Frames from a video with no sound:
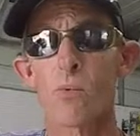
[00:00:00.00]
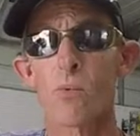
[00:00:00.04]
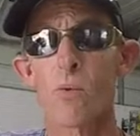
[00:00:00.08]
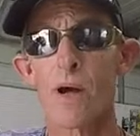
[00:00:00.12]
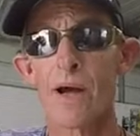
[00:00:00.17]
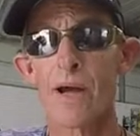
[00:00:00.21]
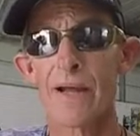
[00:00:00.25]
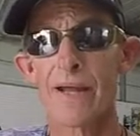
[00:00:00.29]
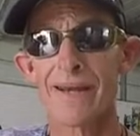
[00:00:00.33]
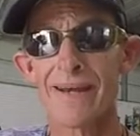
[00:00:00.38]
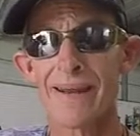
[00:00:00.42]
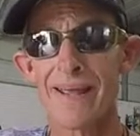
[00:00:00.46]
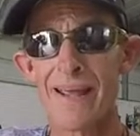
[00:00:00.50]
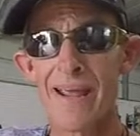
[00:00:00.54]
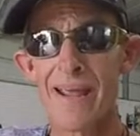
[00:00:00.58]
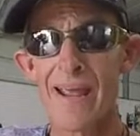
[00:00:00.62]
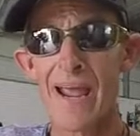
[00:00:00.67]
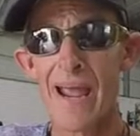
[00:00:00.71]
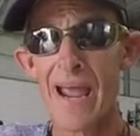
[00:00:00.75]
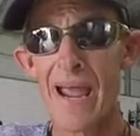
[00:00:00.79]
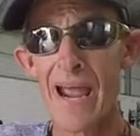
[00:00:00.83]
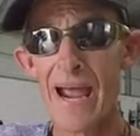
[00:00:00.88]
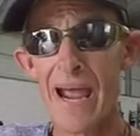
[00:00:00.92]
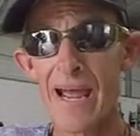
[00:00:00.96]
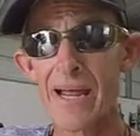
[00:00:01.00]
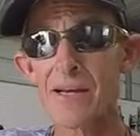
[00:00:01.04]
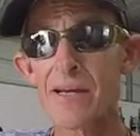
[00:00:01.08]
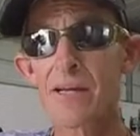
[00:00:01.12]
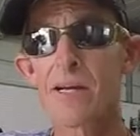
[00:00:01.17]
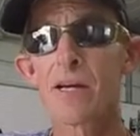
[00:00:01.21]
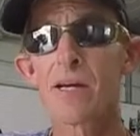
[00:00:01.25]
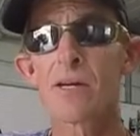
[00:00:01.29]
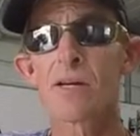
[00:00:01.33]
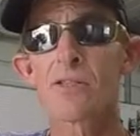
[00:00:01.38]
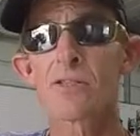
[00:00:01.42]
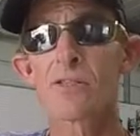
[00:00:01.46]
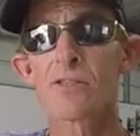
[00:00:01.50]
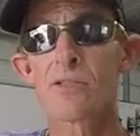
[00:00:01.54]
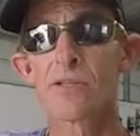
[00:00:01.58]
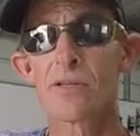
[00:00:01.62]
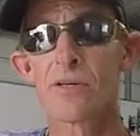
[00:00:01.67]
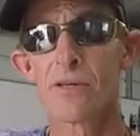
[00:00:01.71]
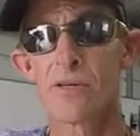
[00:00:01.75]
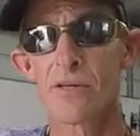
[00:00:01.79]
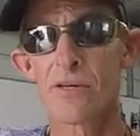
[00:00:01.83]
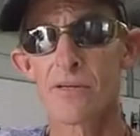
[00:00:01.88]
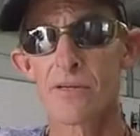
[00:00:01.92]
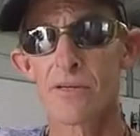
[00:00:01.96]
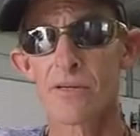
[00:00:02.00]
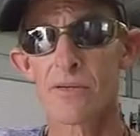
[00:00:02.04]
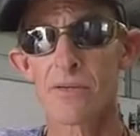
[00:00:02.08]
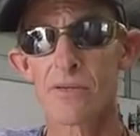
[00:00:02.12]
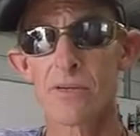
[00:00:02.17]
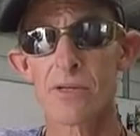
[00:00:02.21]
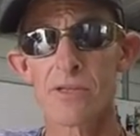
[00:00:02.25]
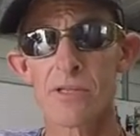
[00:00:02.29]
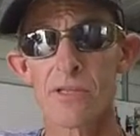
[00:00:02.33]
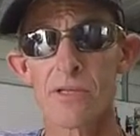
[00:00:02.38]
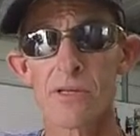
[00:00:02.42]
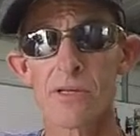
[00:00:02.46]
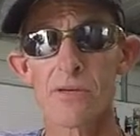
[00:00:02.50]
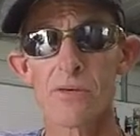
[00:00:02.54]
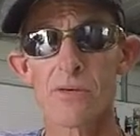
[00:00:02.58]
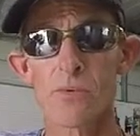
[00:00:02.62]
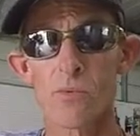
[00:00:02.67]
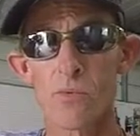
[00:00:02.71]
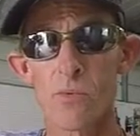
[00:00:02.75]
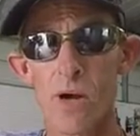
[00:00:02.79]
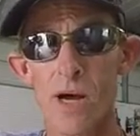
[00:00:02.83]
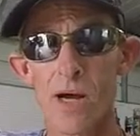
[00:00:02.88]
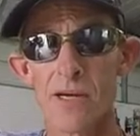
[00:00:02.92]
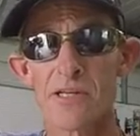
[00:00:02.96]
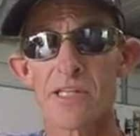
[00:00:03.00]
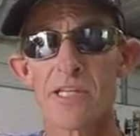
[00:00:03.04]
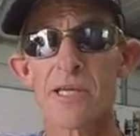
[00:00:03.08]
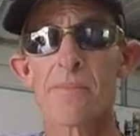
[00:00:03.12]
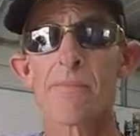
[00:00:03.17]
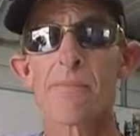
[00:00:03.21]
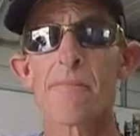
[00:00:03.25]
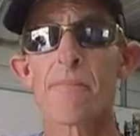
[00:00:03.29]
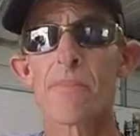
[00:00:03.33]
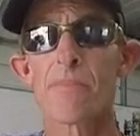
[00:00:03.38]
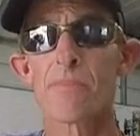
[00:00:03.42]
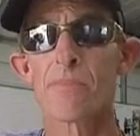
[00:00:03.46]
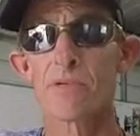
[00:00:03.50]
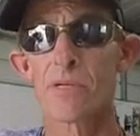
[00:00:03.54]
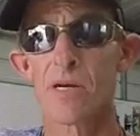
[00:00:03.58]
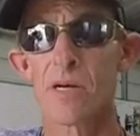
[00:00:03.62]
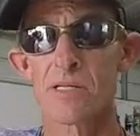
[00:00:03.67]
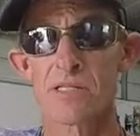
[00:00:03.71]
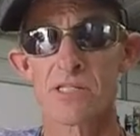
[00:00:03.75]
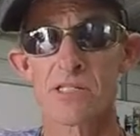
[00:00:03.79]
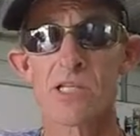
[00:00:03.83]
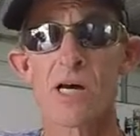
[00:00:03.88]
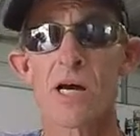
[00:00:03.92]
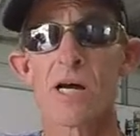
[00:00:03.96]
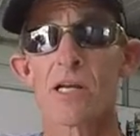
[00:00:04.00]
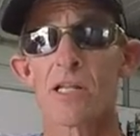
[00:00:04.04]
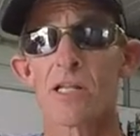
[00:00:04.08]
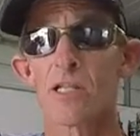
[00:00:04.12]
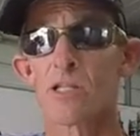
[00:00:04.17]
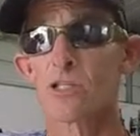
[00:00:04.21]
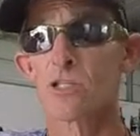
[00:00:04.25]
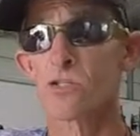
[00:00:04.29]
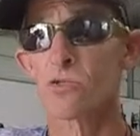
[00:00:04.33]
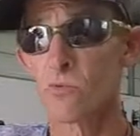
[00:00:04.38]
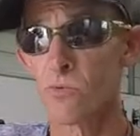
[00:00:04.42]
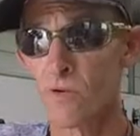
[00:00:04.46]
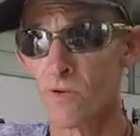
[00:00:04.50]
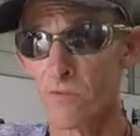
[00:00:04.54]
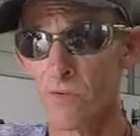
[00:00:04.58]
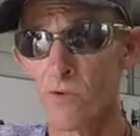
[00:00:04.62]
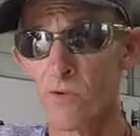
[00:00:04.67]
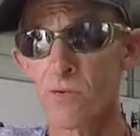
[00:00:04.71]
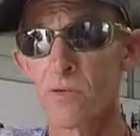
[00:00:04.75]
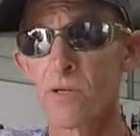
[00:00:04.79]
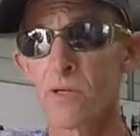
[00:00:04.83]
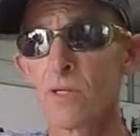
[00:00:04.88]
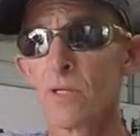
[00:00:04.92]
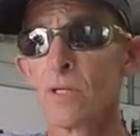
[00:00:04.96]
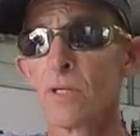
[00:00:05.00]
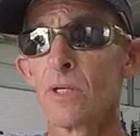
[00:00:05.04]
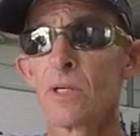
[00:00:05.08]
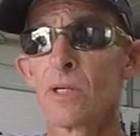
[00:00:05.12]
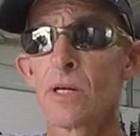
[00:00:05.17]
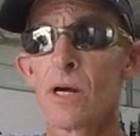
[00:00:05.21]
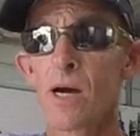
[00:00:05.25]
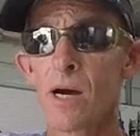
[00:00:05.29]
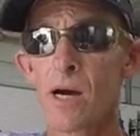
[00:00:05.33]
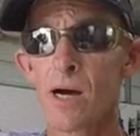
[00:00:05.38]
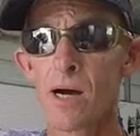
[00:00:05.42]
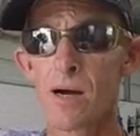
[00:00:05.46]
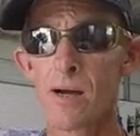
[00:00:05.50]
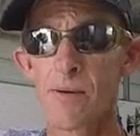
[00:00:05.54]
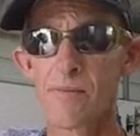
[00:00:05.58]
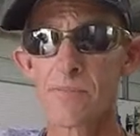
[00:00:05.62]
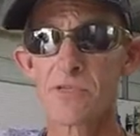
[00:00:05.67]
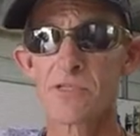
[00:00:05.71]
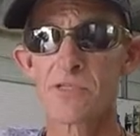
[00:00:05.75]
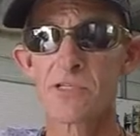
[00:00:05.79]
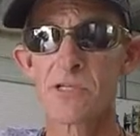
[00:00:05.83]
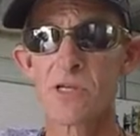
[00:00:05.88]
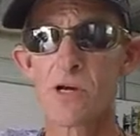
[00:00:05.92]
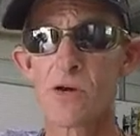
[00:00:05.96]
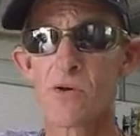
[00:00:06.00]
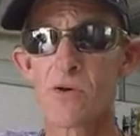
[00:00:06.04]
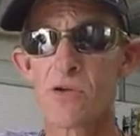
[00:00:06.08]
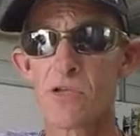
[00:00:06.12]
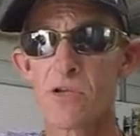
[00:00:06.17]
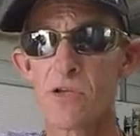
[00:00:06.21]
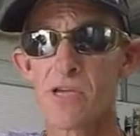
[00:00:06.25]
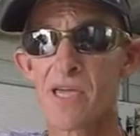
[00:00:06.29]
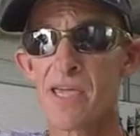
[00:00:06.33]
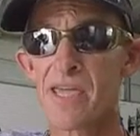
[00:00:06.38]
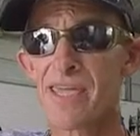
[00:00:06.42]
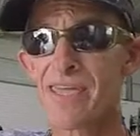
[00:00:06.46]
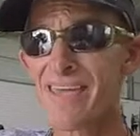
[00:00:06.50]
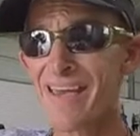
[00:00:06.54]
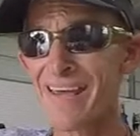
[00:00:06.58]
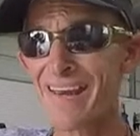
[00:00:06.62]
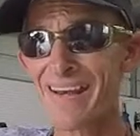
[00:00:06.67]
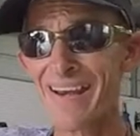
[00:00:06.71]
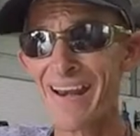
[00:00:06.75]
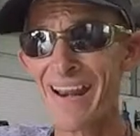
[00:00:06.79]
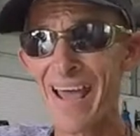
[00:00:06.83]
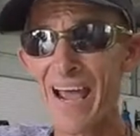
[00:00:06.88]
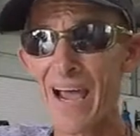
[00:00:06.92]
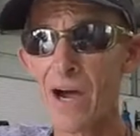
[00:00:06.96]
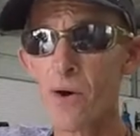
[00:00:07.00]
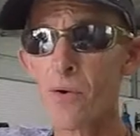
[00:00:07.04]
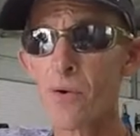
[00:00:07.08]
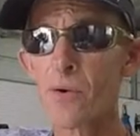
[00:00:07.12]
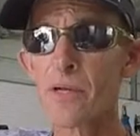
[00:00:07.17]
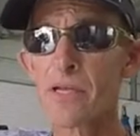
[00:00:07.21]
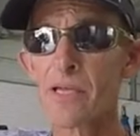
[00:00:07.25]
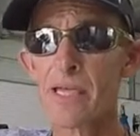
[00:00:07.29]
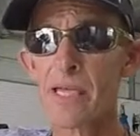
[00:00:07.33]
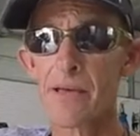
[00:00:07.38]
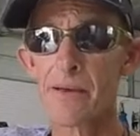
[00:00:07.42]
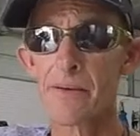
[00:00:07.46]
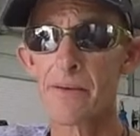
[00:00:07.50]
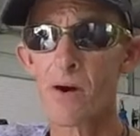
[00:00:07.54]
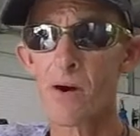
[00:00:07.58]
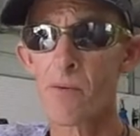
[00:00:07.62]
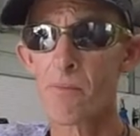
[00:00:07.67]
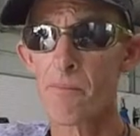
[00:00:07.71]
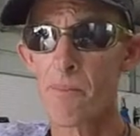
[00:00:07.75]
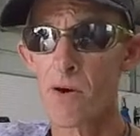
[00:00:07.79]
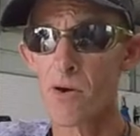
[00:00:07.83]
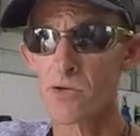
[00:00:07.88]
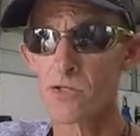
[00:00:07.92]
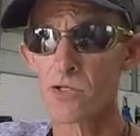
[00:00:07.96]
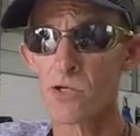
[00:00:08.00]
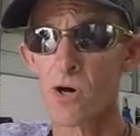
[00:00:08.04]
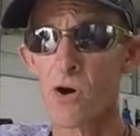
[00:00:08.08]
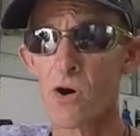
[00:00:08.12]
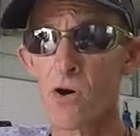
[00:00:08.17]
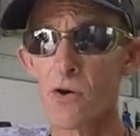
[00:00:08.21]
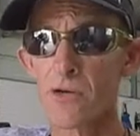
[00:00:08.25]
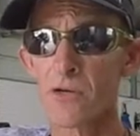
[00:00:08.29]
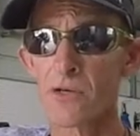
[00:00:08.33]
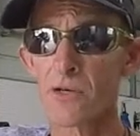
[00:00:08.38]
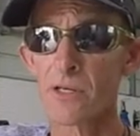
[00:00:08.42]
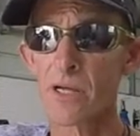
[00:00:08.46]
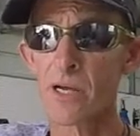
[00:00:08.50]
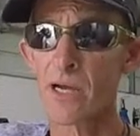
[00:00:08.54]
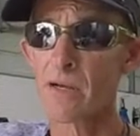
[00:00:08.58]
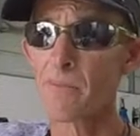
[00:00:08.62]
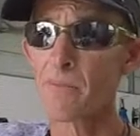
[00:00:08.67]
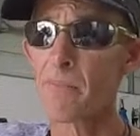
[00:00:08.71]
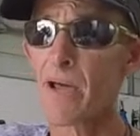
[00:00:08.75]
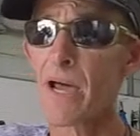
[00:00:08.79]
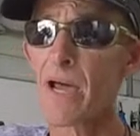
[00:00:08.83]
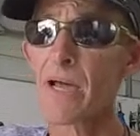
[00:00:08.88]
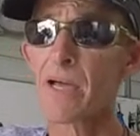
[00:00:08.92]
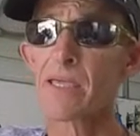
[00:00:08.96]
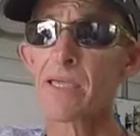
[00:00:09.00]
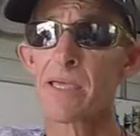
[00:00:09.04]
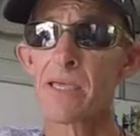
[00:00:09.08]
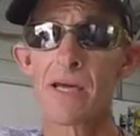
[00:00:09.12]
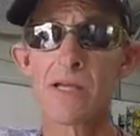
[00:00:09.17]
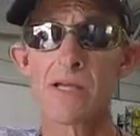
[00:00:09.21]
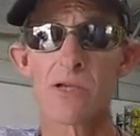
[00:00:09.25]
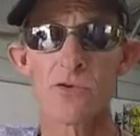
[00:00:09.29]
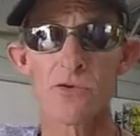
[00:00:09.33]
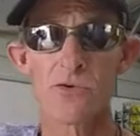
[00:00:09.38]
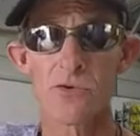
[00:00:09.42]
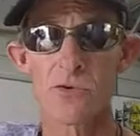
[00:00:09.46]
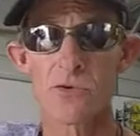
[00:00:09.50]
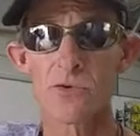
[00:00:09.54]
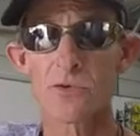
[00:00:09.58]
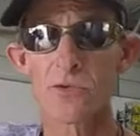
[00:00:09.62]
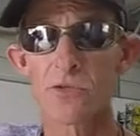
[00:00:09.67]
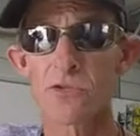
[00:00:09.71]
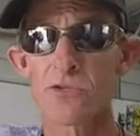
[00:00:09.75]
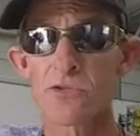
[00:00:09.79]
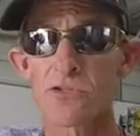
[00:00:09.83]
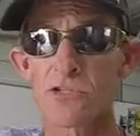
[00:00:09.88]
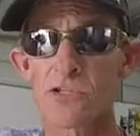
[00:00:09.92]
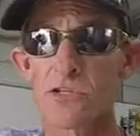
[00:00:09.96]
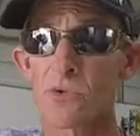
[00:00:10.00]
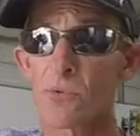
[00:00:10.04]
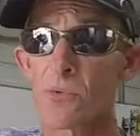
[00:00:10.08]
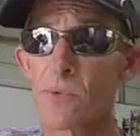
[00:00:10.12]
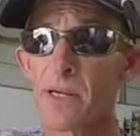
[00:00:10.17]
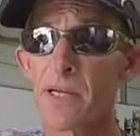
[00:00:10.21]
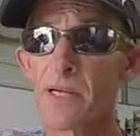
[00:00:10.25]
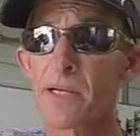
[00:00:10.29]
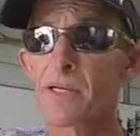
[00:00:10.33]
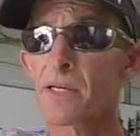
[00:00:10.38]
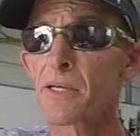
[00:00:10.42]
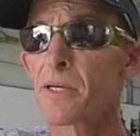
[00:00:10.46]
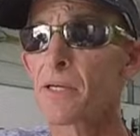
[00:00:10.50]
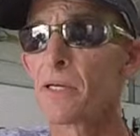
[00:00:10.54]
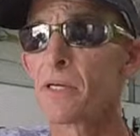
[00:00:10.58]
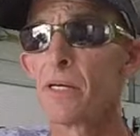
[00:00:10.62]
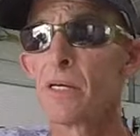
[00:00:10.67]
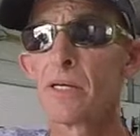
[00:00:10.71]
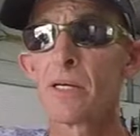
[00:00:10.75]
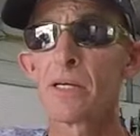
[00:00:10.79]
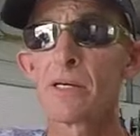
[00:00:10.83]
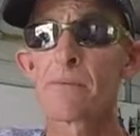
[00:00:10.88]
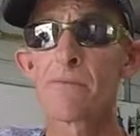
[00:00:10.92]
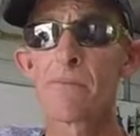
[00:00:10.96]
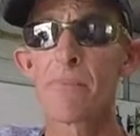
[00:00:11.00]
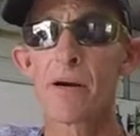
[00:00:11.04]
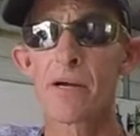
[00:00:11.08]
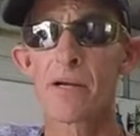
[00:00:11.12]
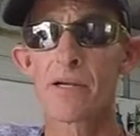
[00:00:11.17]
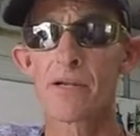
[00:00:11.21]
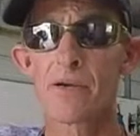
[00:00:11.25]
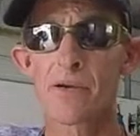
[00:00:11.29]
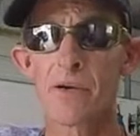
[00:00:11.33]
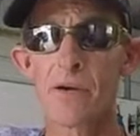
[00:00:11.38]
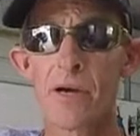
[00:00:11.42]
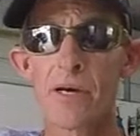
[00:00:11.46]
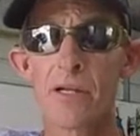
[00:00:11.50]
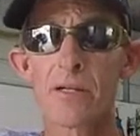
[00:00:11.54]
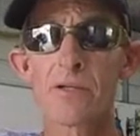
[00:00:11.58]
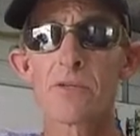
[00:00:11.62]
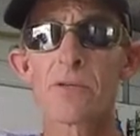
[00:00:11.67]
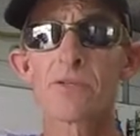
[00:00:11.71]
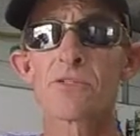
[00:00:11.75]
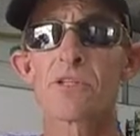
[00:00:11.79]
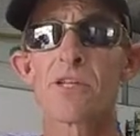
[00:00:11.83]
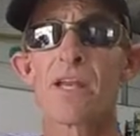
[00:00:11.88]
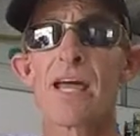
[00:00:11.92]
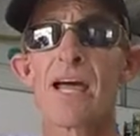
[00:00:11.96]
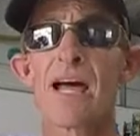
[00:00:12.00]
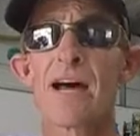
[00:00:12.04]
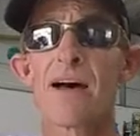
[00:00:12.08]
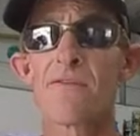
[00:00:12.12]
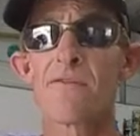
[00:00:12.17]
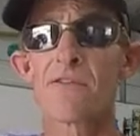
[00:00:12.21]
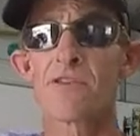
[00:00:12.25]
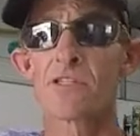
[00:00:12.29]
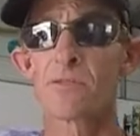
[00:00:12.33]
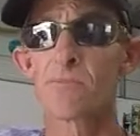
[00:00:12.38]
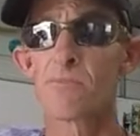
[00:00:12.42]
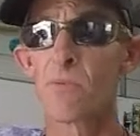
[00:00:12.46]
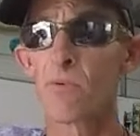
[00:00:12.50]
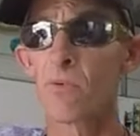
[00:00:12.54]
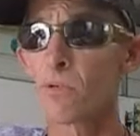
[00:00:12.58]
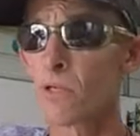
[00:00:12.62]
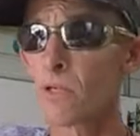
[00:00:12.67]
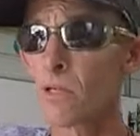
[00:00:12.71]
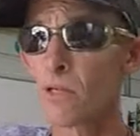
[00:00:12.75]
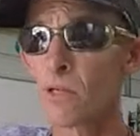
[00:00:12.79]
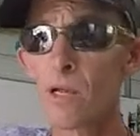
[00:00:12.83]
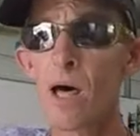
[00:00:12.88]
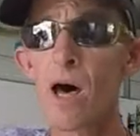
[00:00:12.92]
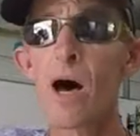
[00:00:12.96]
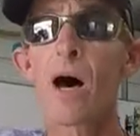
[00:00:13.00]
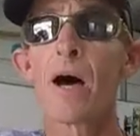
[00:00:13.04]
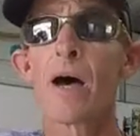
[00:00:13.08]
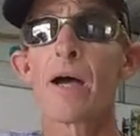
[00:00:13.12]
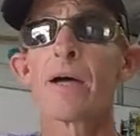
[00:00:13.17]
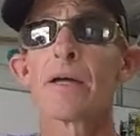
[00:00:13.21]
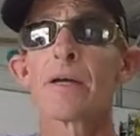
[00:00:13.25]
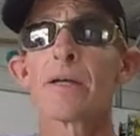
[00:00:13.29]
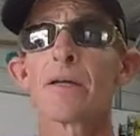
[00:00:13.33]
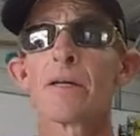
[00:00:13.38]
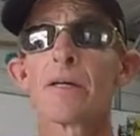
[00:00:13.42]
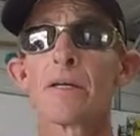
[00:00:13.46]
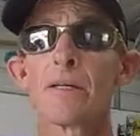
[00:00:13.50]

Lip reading: right at the rod tip side of the swivel. So you could get it out, get most all your line back. Yeah, you do lose your rig, but you're not losing half a spool of line